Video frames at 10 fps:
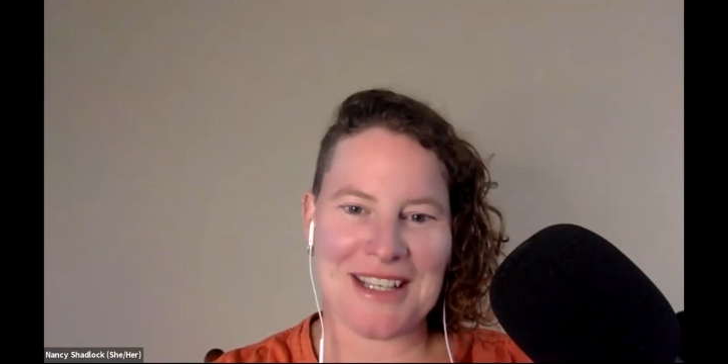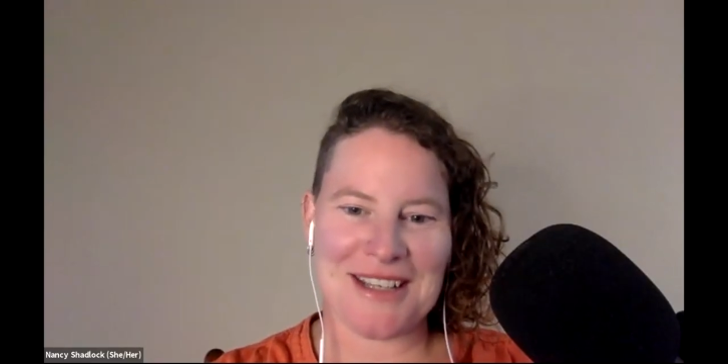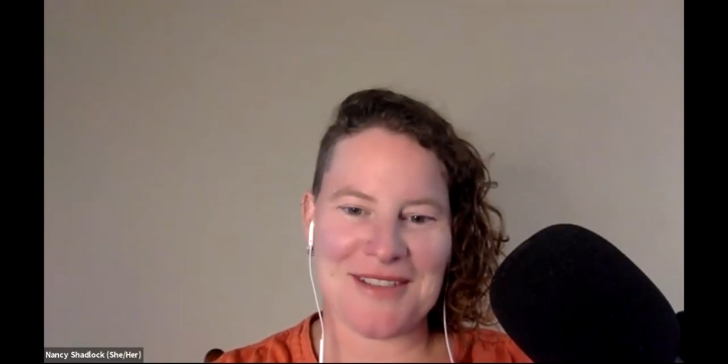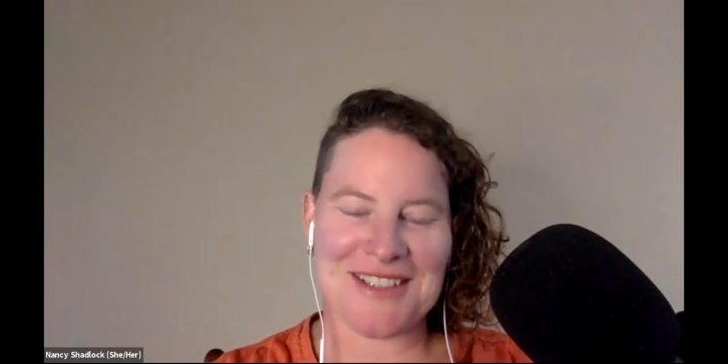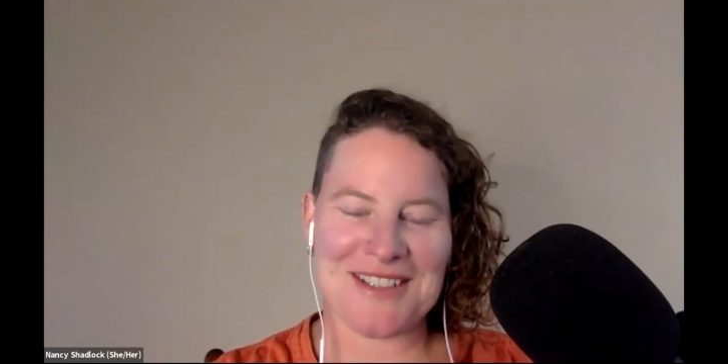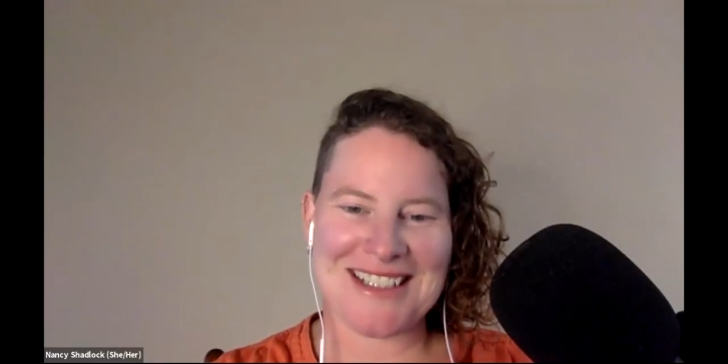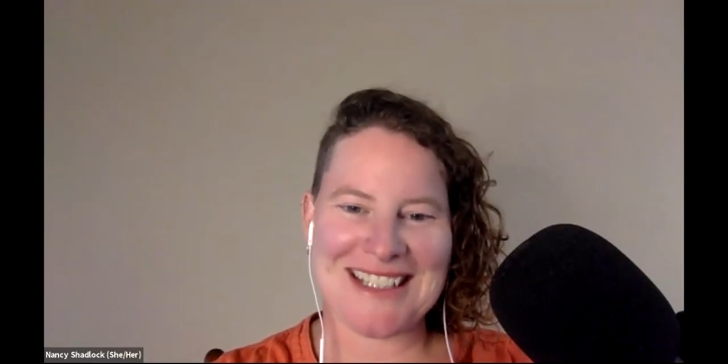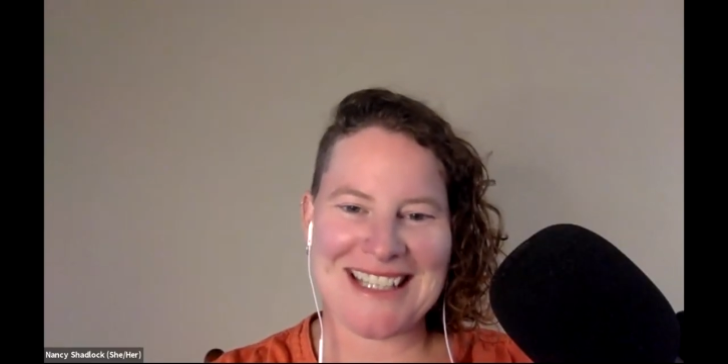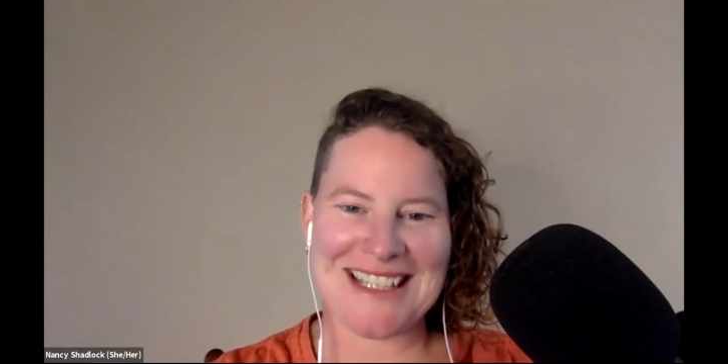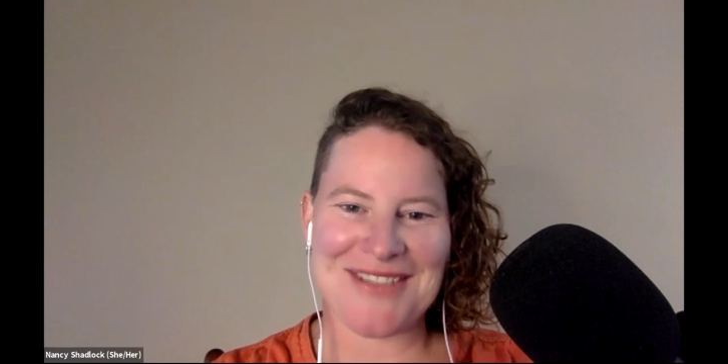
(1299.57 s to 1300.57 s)
gift
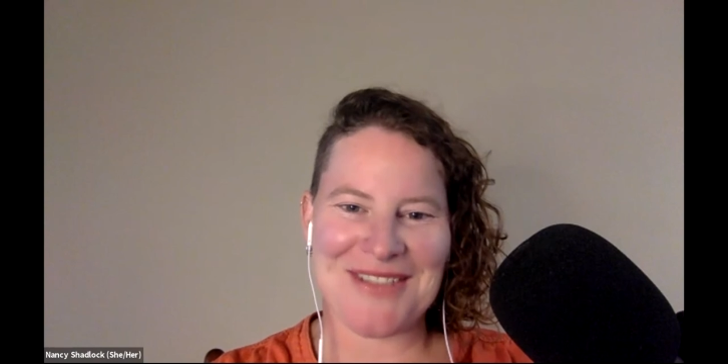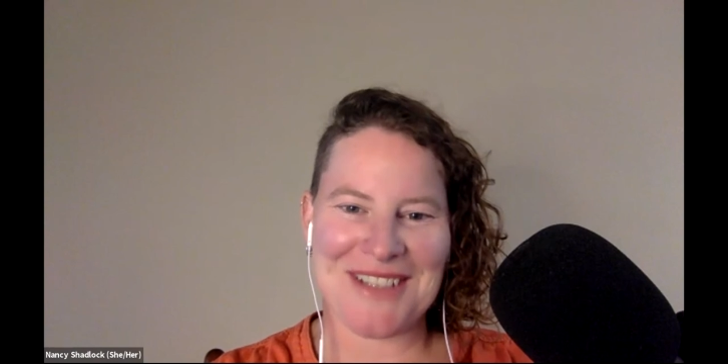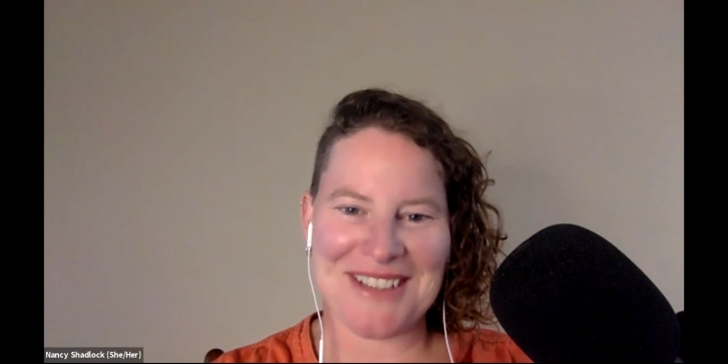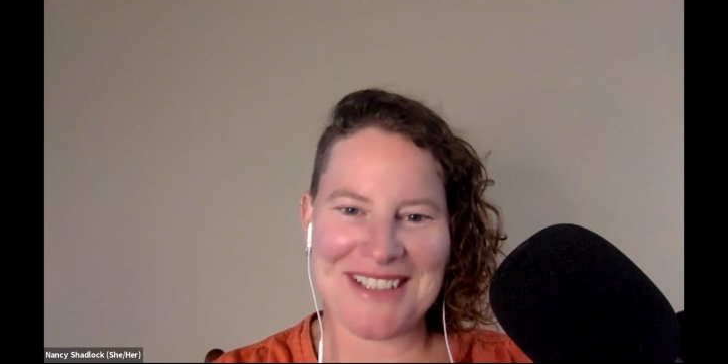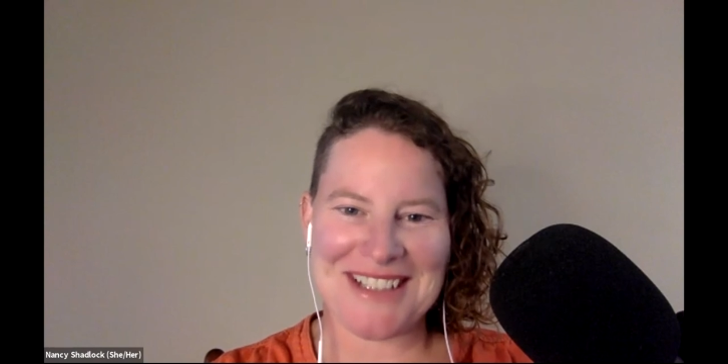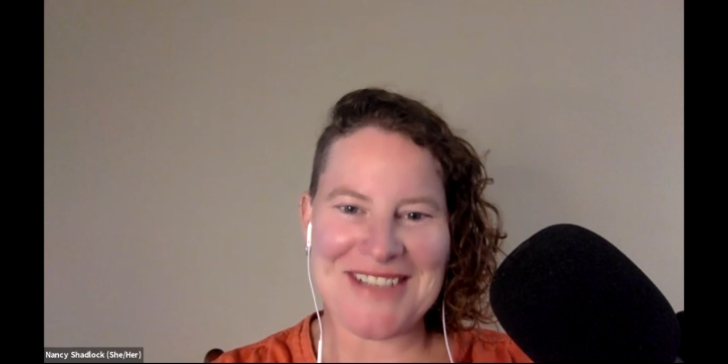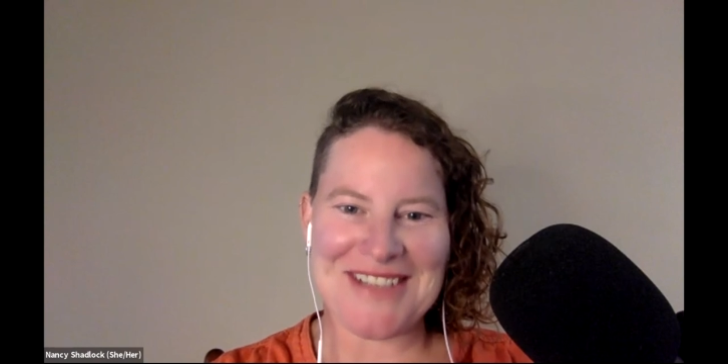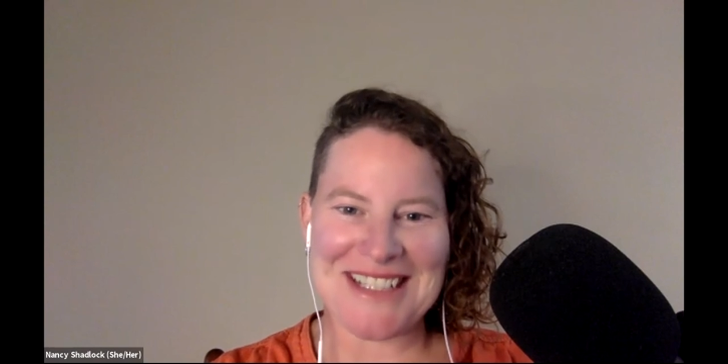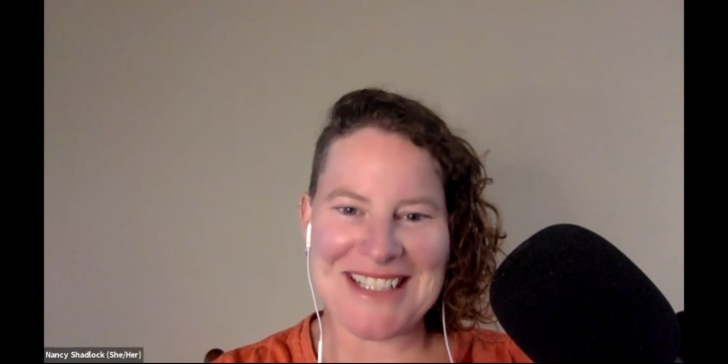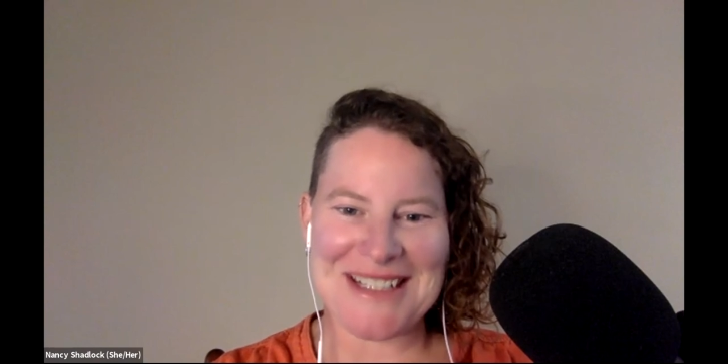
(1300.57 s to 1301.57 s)
that you felt like you
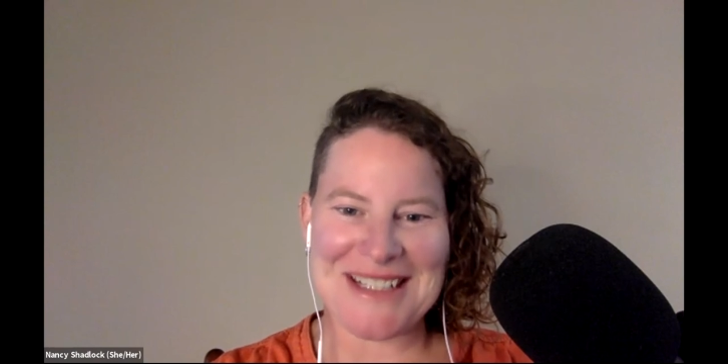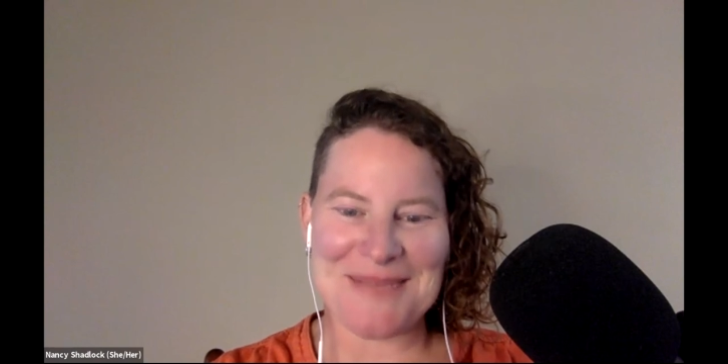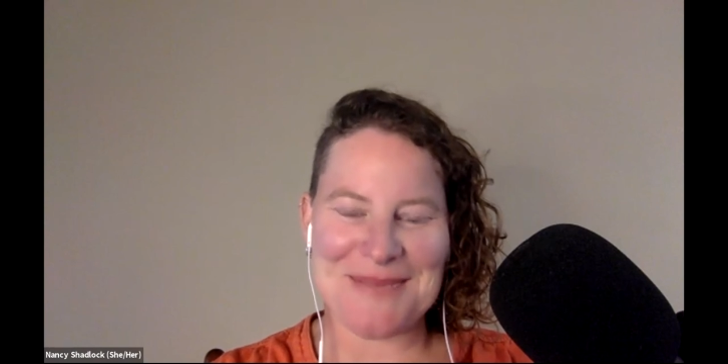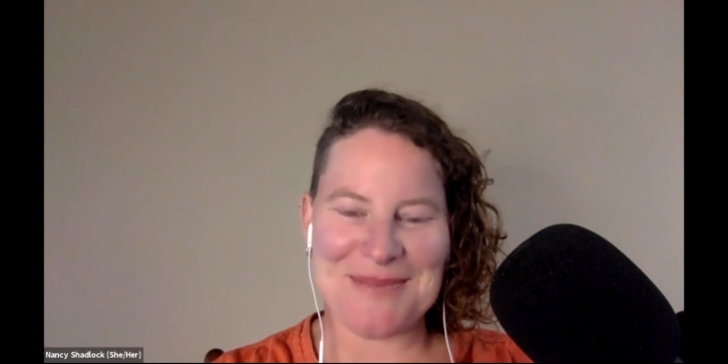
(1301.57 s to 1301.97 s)
had to keep